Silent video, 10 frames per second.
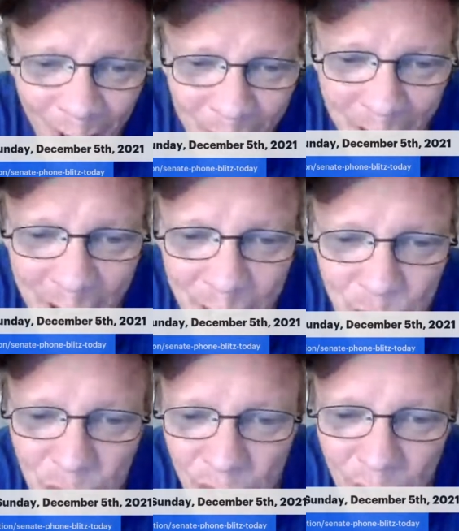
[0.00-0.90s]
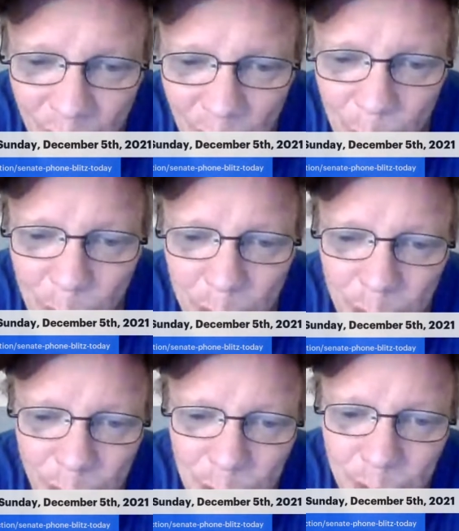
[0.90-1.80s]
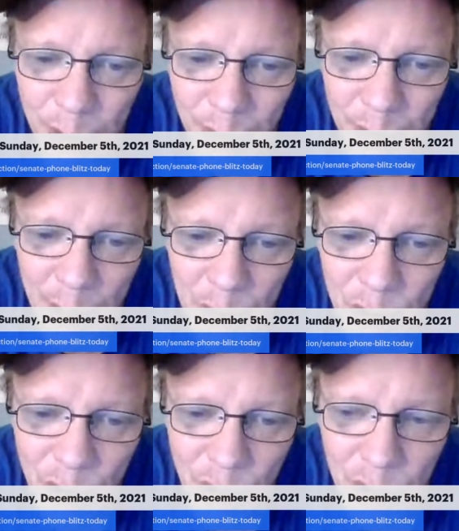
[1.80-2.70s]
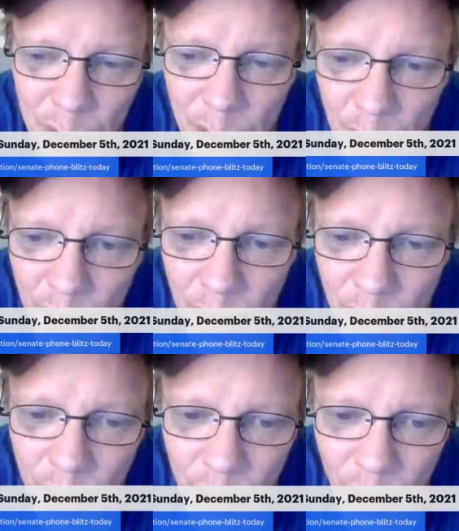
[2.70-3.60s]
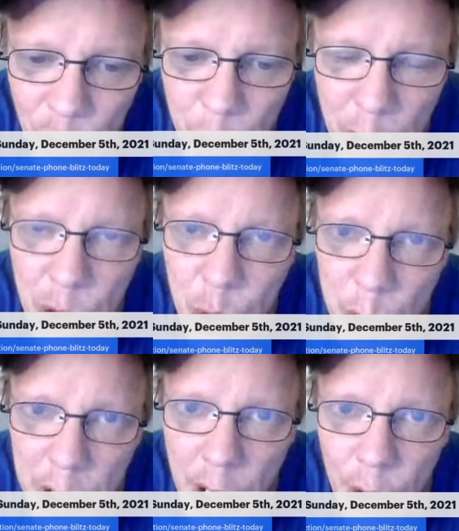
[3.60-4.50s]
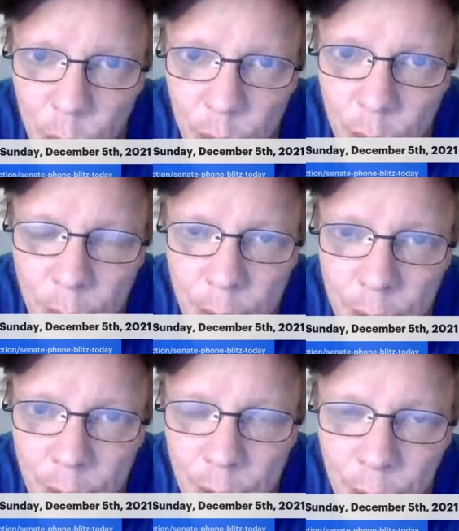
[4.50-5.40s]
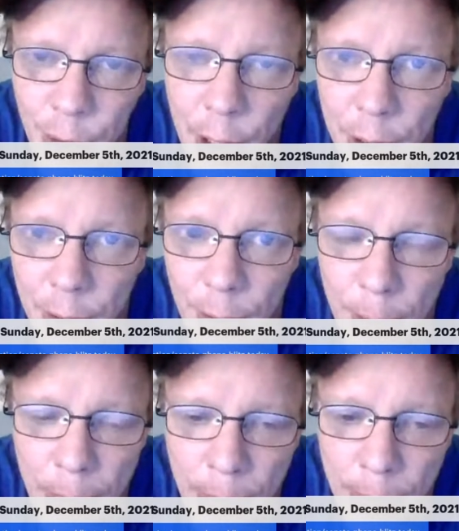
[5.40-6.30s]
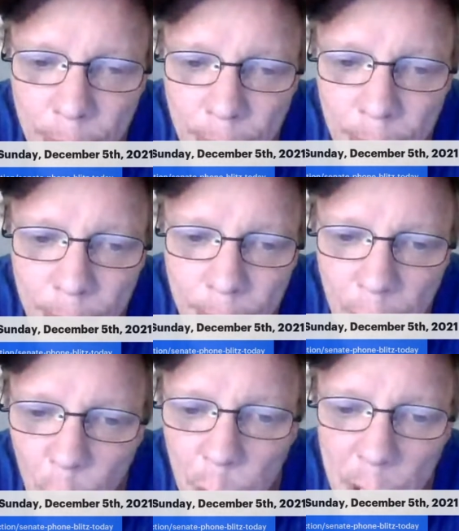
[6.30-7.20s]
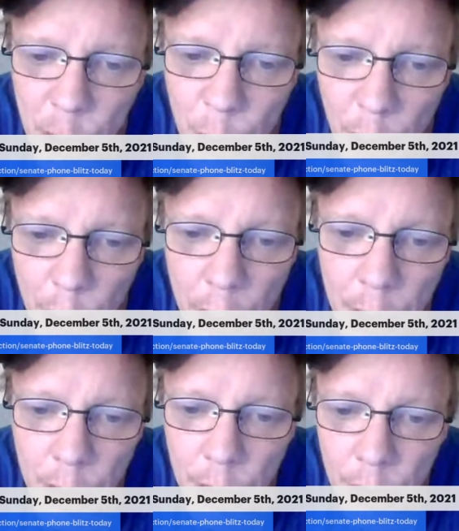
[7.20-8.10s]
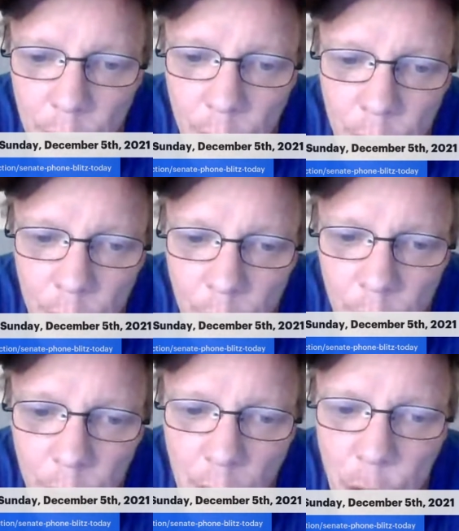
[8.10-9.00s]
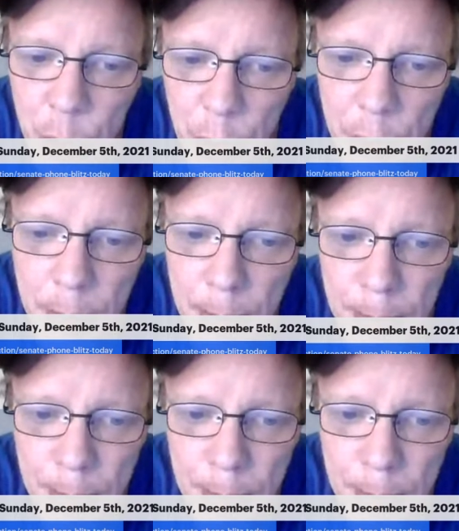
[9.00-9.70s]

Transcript: Okay, guys. Take this seriously. Let's make this week count. Good luck. I'll be back tomorrow night. Godspeed.